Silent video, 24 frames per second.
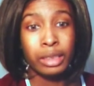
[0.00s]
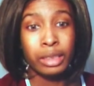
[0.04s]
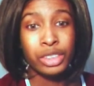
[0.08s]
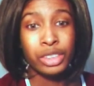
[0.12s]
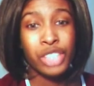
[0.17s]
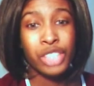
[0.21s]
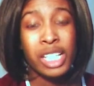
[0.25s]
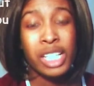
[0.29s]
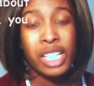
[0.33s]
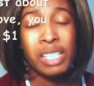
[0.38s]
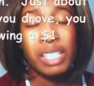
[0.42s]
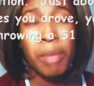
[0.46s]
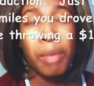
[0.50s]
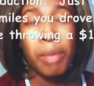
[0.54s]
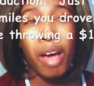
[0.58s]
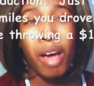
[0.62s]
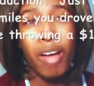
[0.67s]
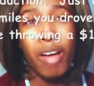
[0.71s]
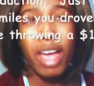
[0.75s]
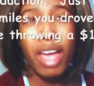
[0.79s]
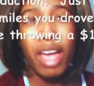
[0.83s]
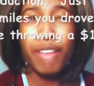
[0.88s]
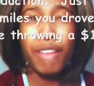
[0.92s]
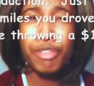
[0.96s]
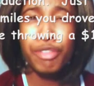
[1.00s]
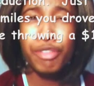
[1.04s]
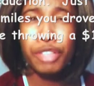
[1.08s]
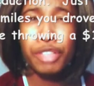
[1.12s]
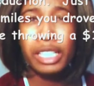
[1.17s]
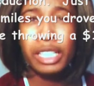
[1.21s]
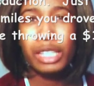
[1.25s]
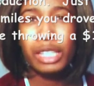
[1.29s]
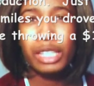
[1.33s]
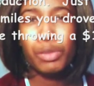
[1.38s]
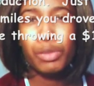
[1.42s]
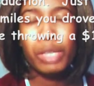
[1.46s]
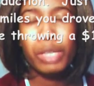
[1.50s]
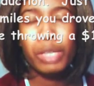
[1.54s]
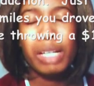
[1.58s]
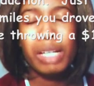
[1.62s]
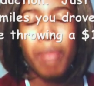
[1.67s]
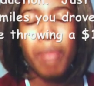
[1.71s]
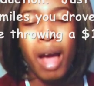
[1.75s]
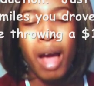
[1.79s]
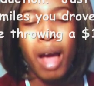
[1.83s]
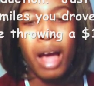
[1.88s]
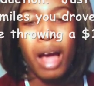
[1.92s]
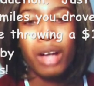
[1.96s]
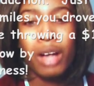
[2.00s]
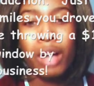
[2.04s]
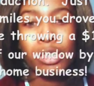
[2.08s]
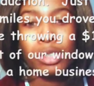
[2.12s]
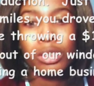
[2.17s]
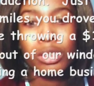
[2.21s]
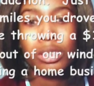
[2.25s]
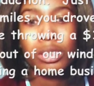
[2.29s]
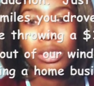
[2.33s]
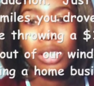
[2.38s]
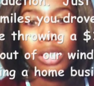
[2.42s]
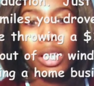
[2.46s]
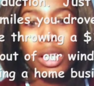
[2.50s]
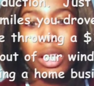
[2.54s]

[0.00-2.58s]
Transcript: Just about every 3 miles